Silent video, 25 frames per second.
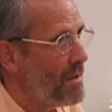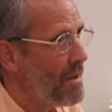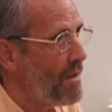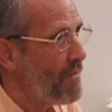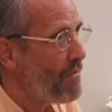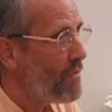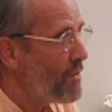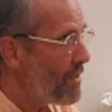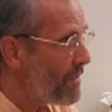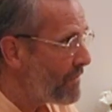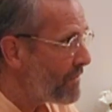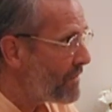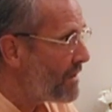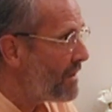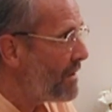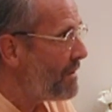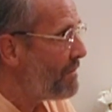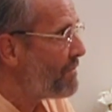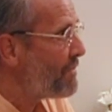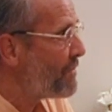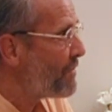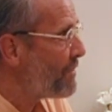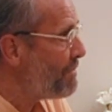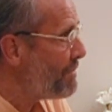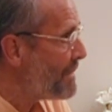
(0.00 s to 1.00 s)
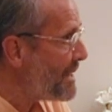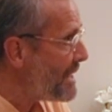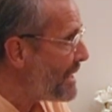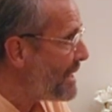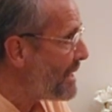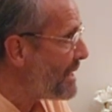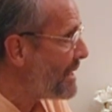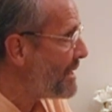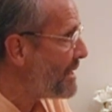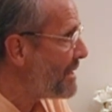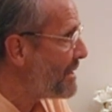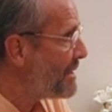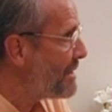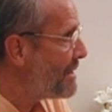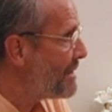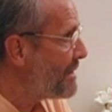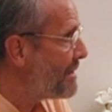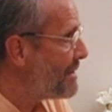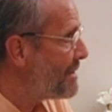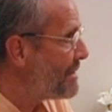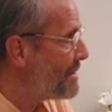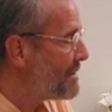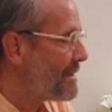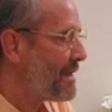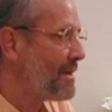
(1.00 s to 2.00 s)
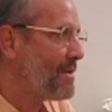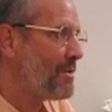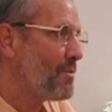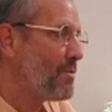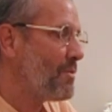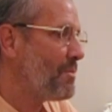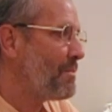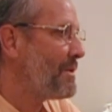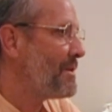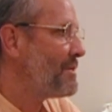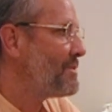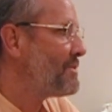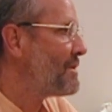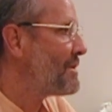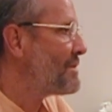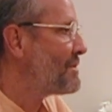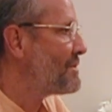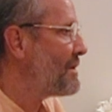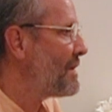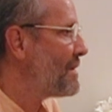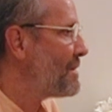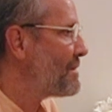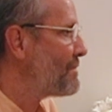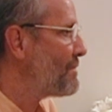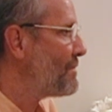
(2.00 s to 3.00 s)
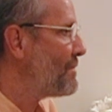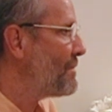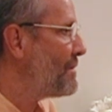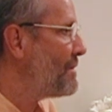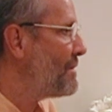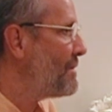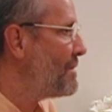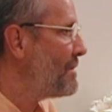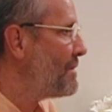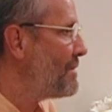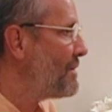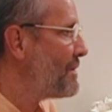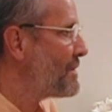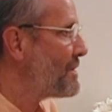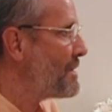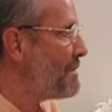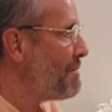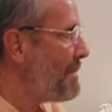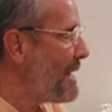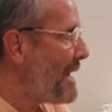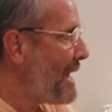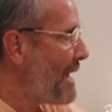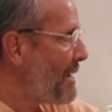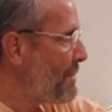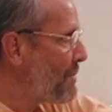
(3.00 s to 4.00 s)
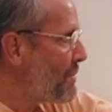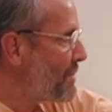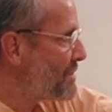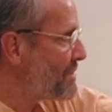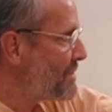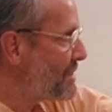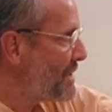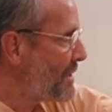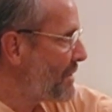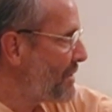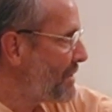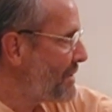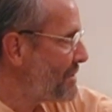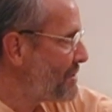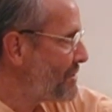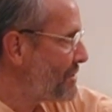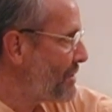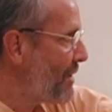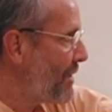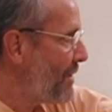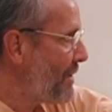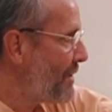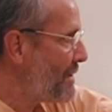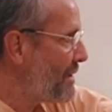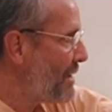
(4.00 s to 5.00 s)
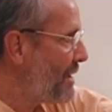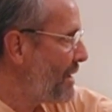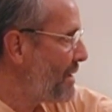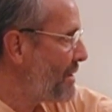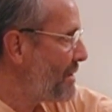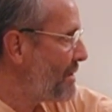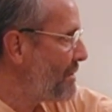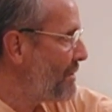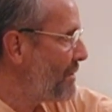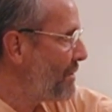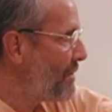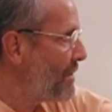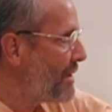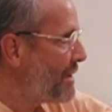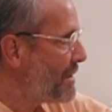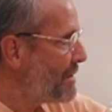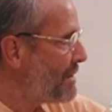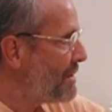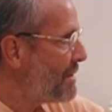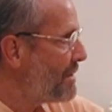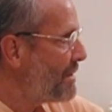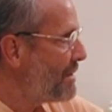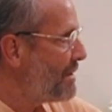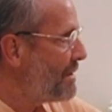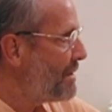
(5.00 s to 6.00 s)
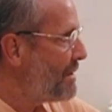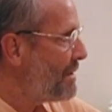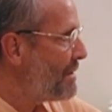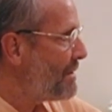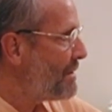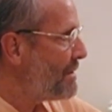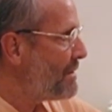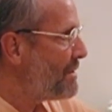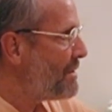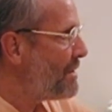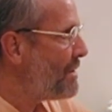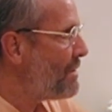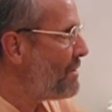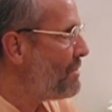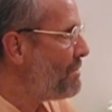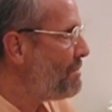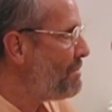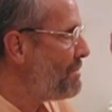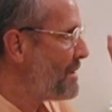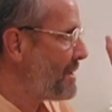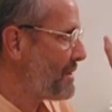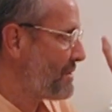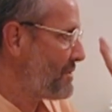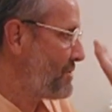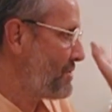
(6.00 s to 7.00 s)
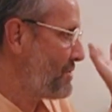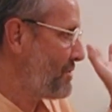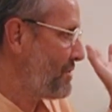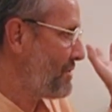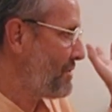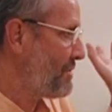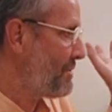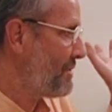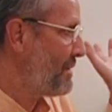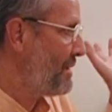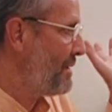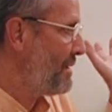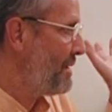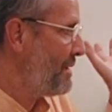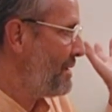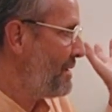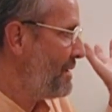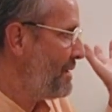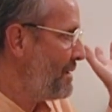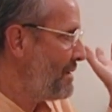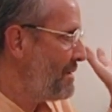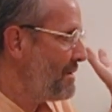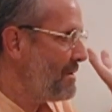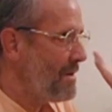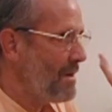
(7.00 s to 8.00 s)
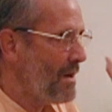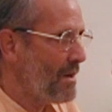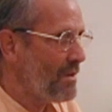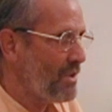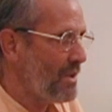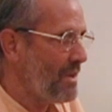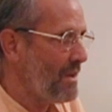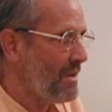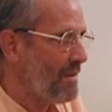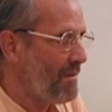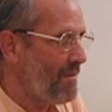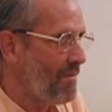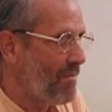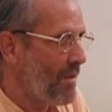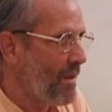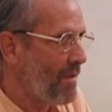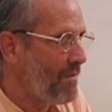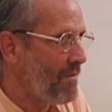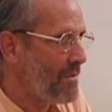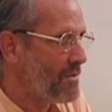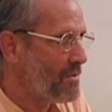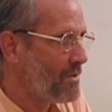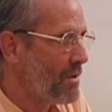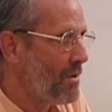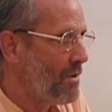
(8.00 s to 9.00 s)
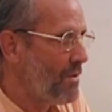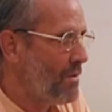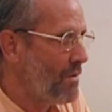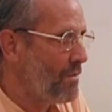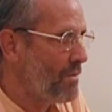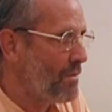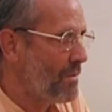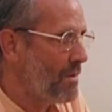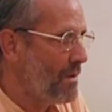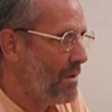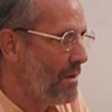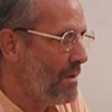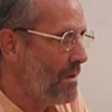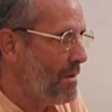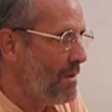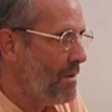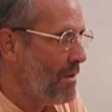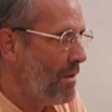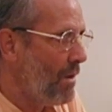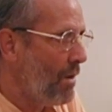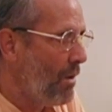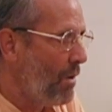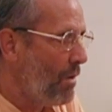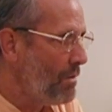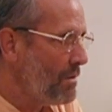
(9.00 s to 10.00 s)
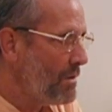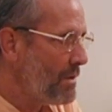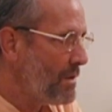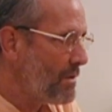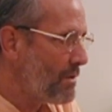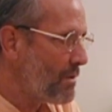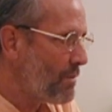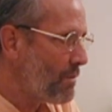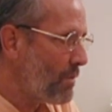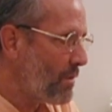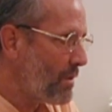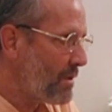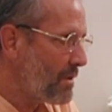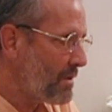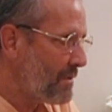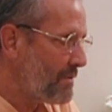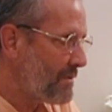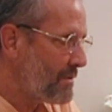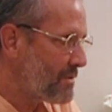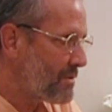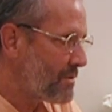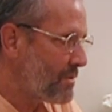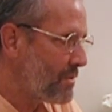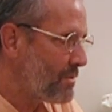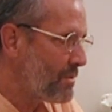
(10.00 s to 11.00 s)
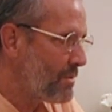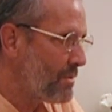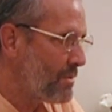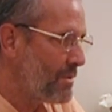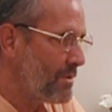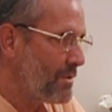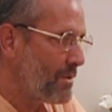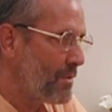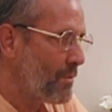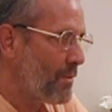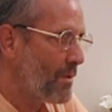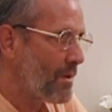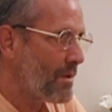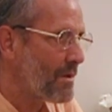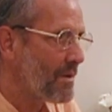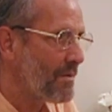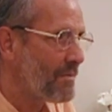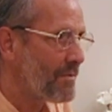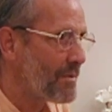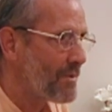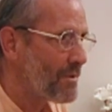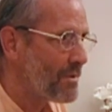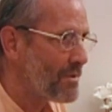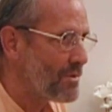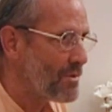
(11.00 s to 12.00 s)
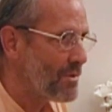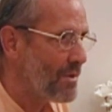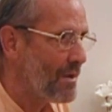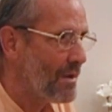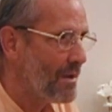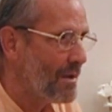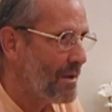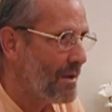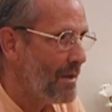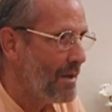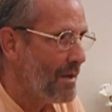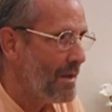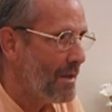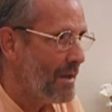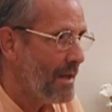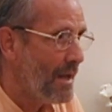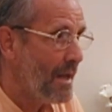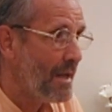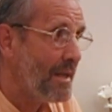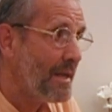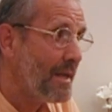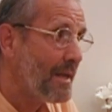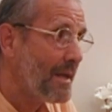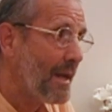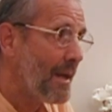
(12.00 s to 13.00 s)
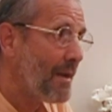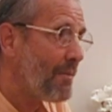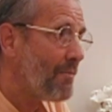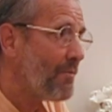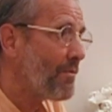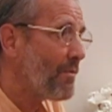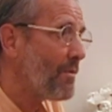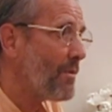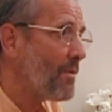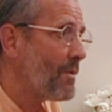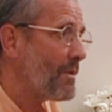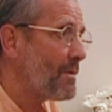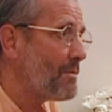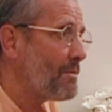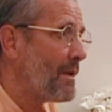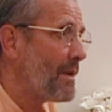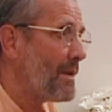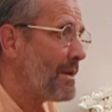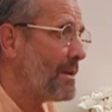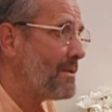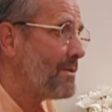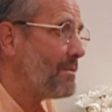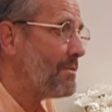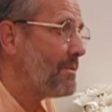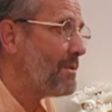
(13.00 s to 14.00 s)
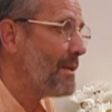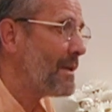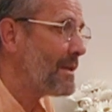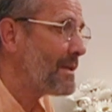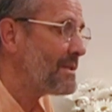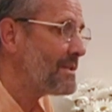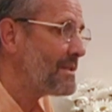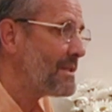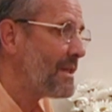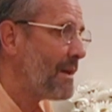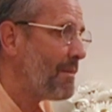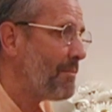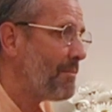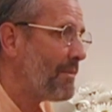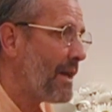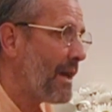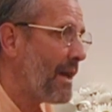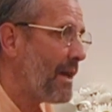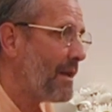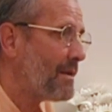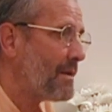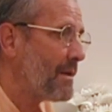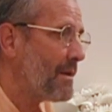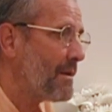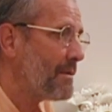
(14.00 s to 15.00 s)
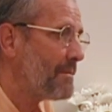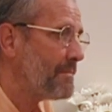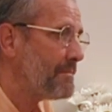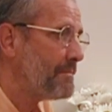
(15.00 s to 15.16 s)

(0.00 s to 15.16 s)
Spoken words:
if you have come for me, then you will be successful. The demand was there, he saw it, unalloyed. No mixture, nothing of his own, only the work of his guru and the work of Krishna. And he came forward ready to accept that.